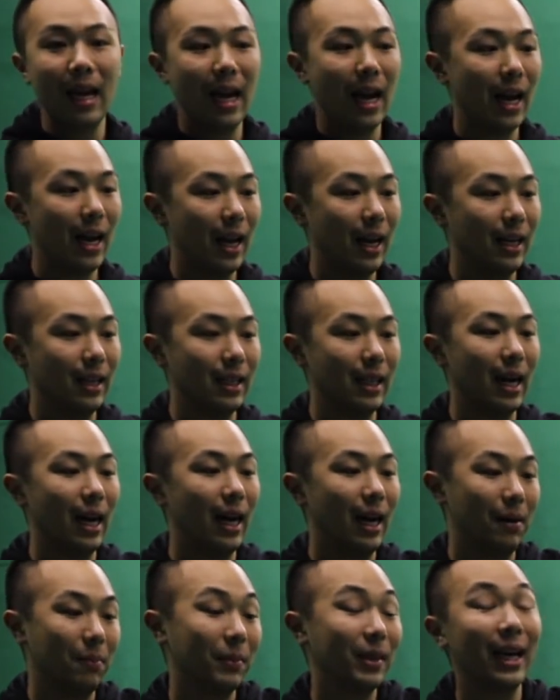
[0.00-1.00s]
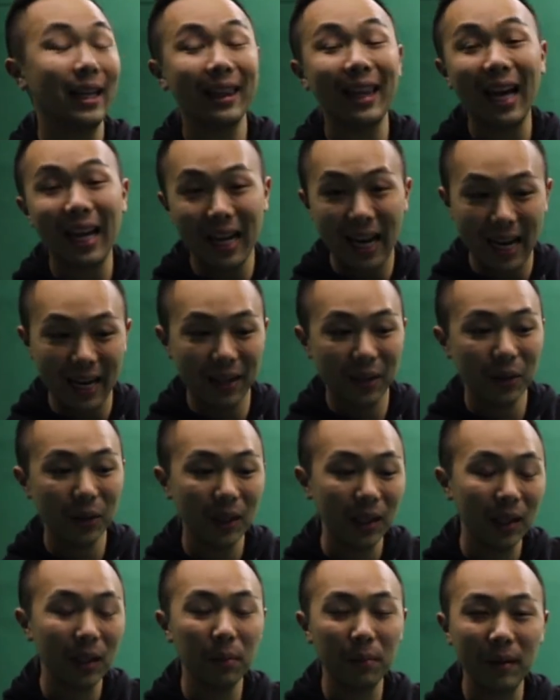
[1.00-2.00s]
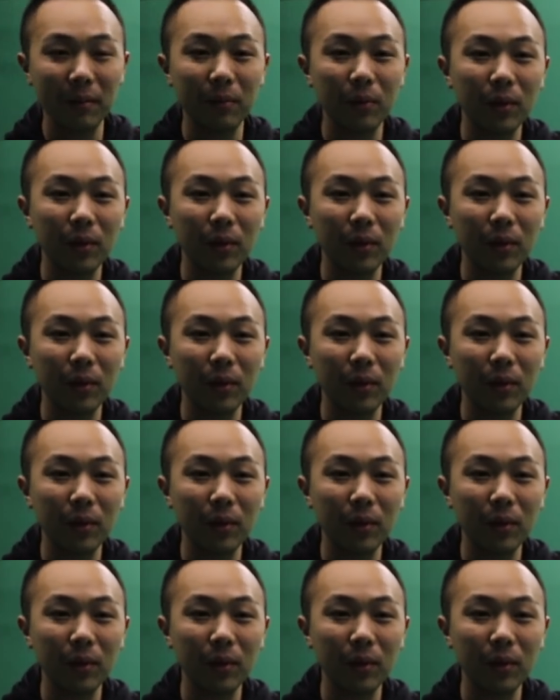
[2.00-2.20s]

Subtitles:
and get that angle a little bit